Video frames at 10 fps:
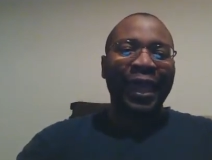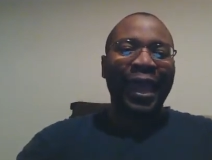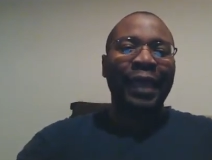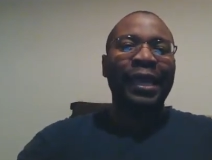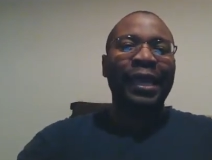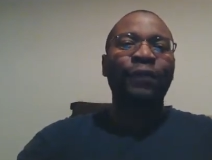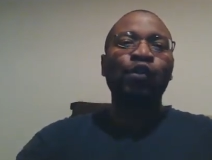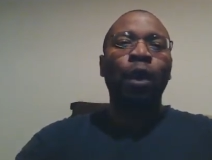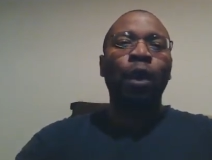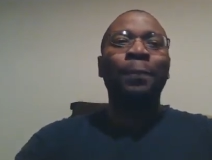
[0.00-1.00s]
and if you
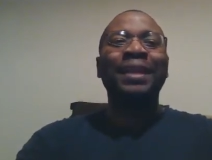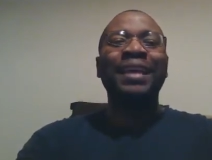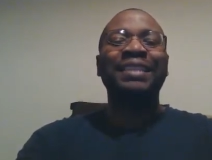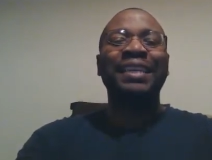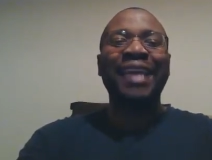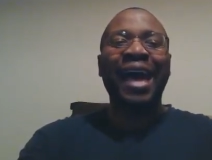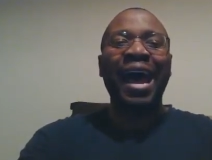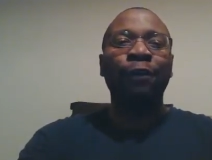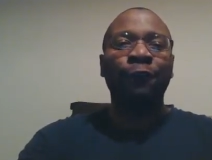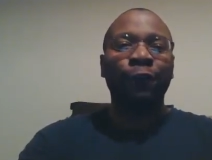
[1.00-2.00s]
are placing God
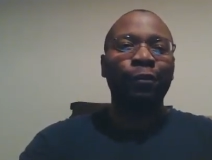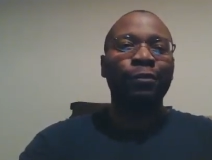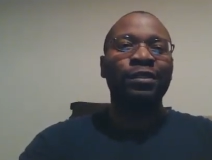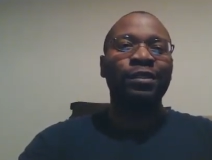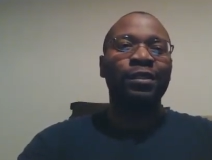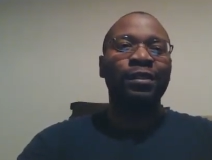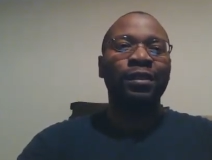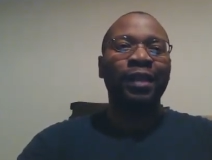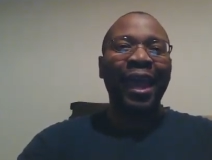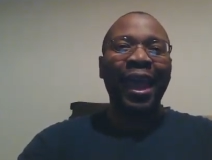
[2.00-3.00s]
first,
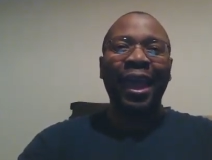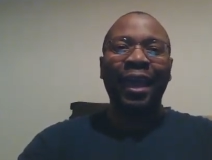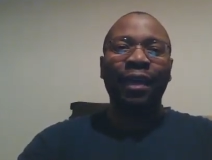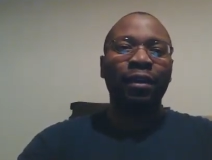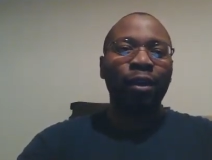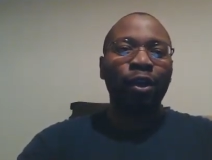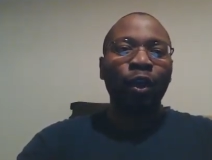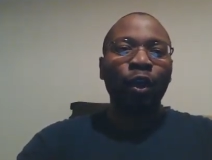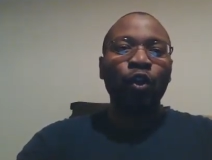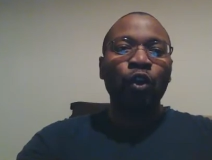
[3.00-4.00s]
hey,
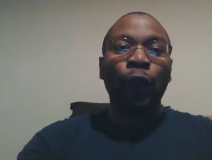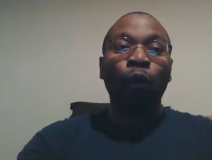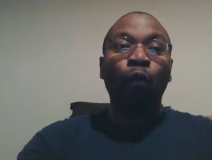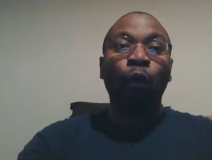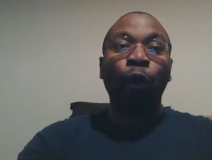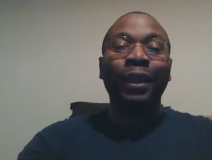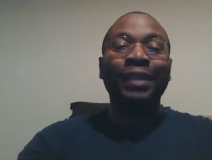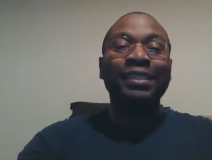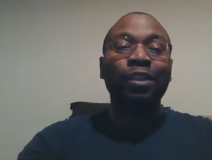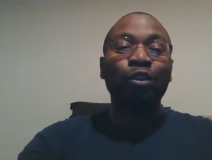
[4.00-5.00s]
you can work
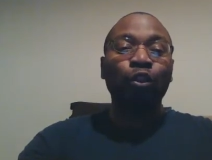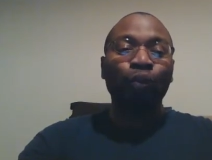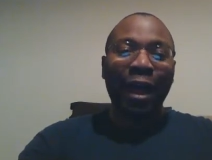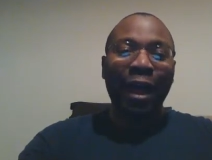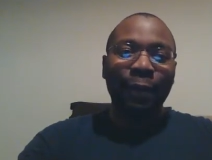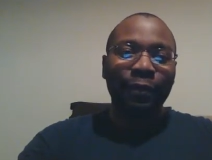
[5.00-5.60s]
until you drop.